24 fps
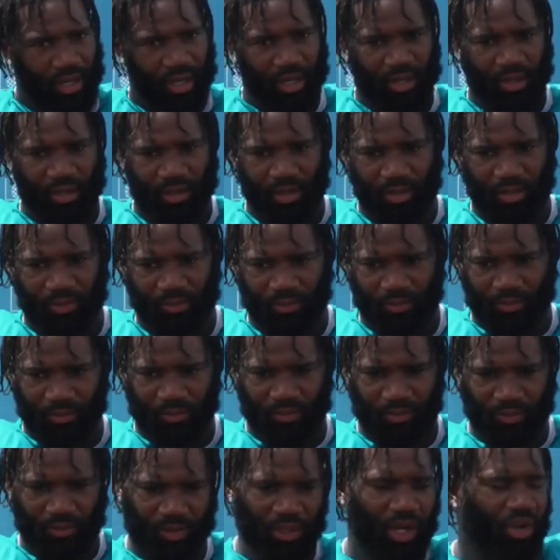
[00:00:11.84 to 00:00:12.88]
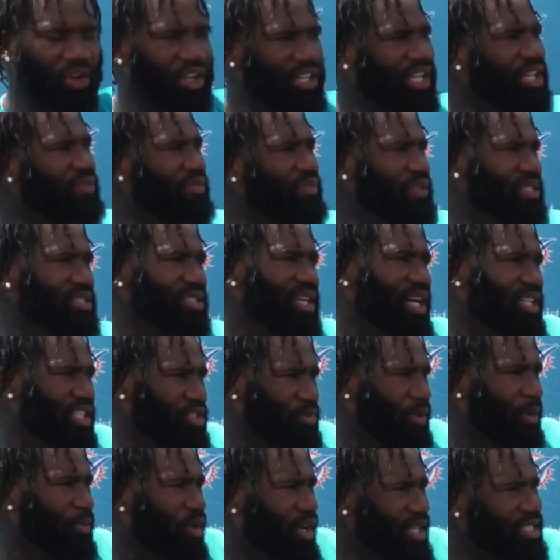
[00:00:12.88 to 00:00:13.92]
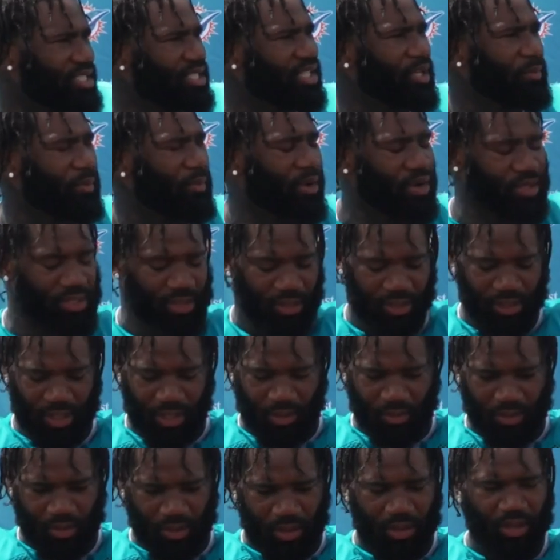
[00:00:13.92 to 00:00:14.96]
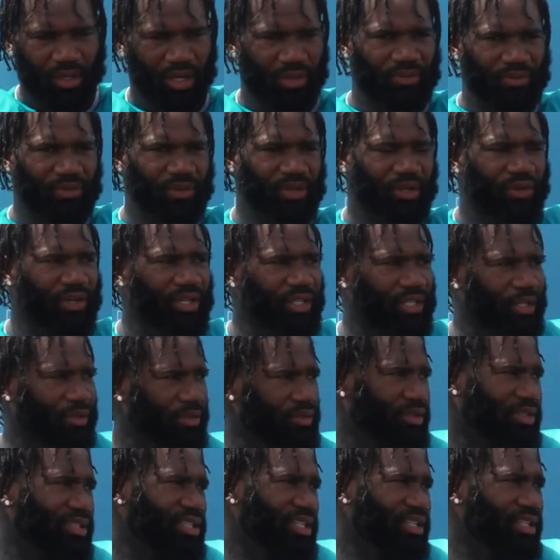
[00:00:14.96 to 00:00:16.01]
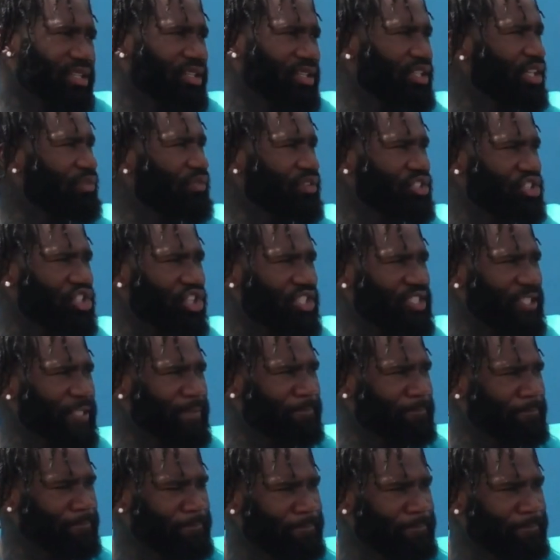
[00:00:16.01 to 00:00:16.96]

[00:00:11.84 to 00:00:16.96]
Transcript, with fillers: and um, on the defense side, that's what I've seen mostly. So it feel good though to see a different jersey.